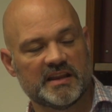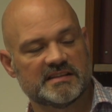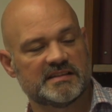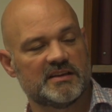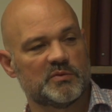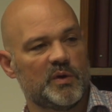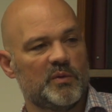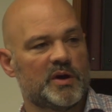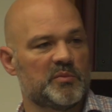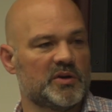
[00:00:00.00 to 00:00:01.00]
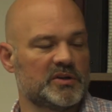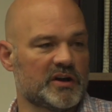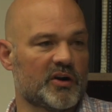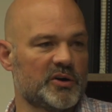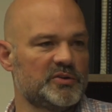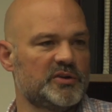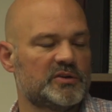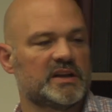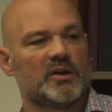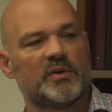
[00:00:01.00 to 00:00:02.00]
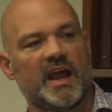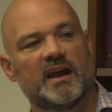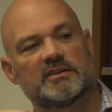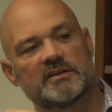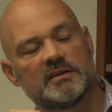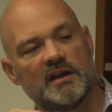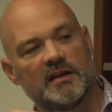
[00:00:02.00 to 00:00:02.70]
that says we want to build our own nuclear reactor.